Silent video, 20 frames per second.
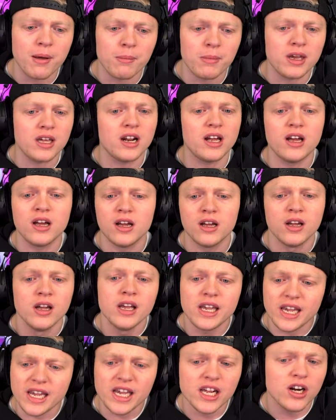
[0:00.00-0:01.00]
me to
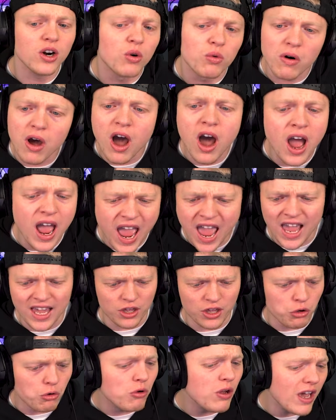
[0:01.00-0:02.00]
eat a raw egg,
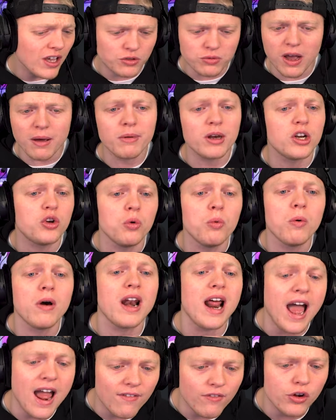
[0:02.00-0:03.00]
you guys want me to do
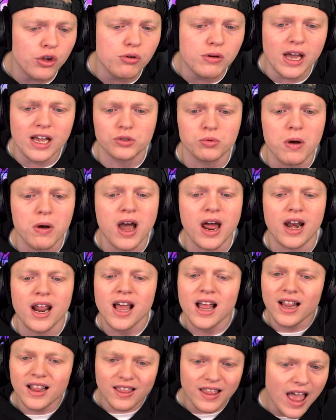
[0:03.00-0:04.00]
whatever you guys want,
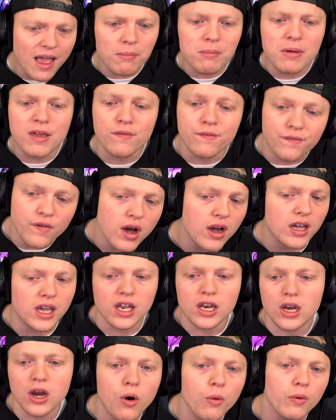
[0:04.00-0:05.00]
let me fucking
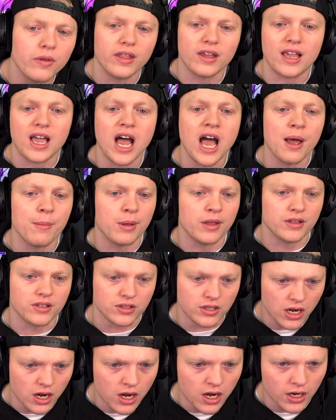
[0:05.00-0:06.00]
know in the comments,
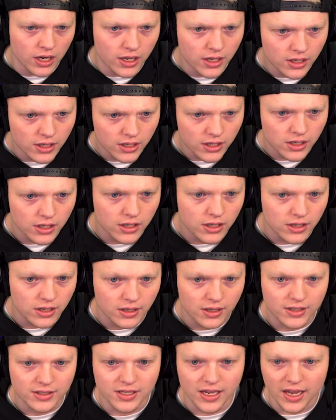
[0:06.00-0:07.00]
dog.
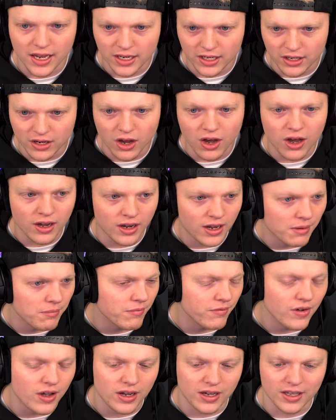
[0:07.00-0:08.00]
Saying dog, I'm
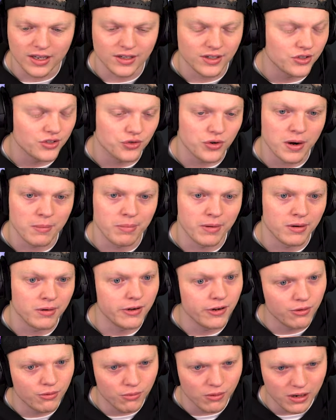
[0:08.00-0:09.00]
fucking tripping,
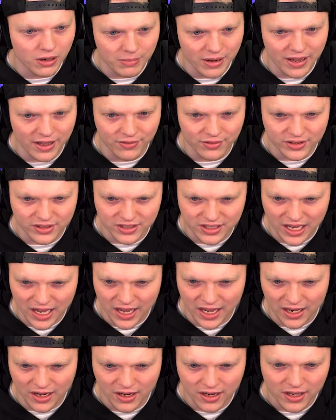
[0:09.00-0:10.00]
dude. What am I even saying?
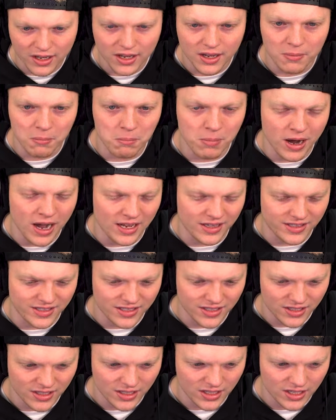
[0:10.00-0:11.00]
But
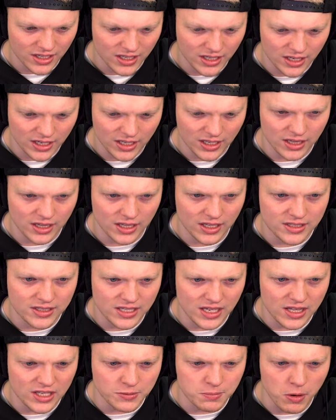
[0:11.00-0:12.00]
let's see
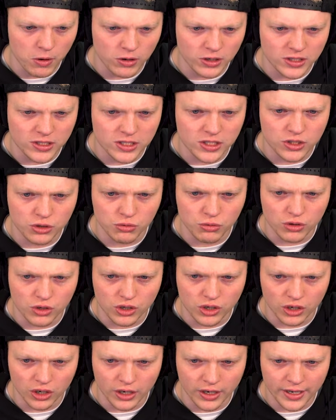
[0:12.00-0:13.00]
this bonus do
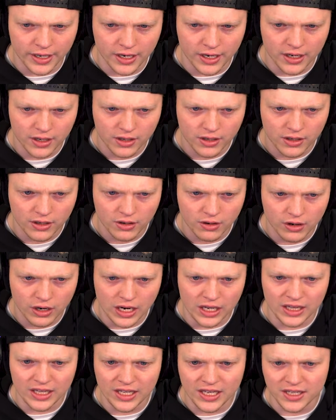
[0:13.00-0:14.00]
good, or at
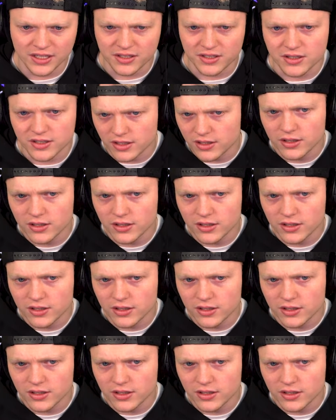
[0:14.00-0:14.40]
least